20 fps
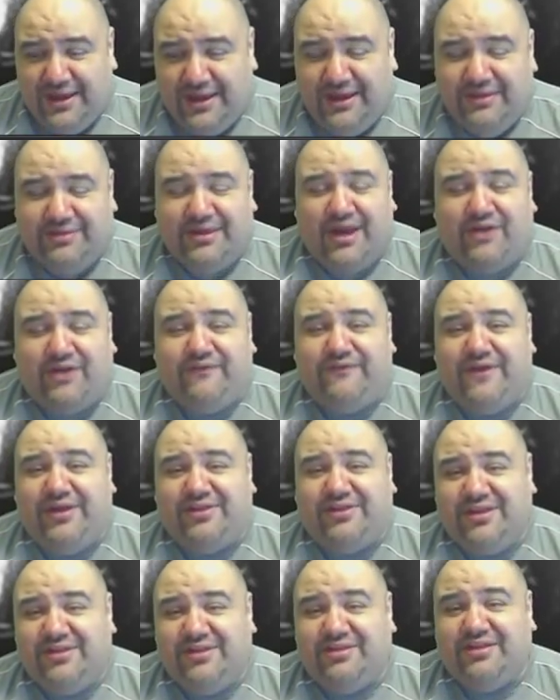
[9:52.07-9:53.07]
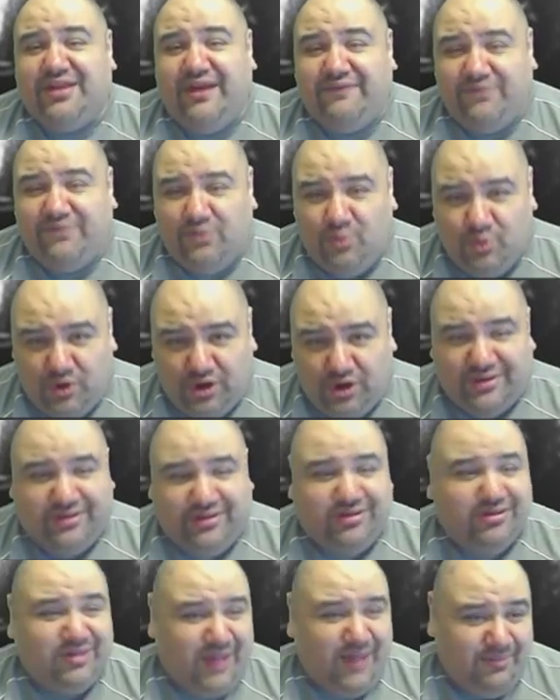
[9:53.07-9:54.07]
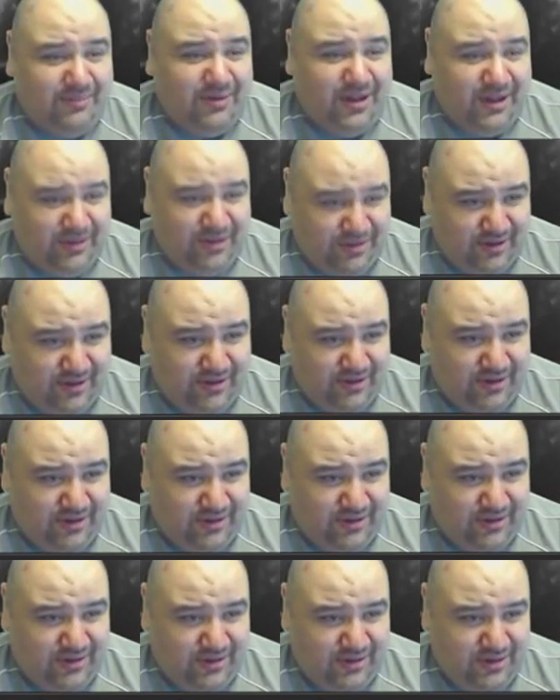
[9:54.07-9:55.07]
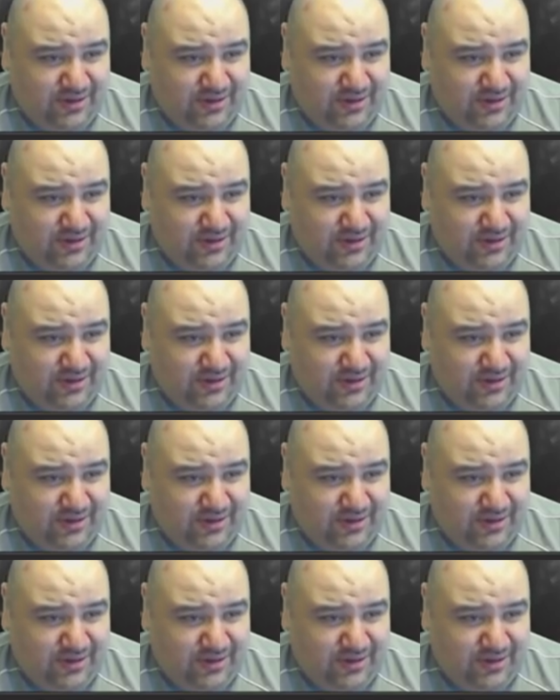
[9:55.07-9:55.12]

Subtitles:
he sacrificed his life's work to stop Godzilla.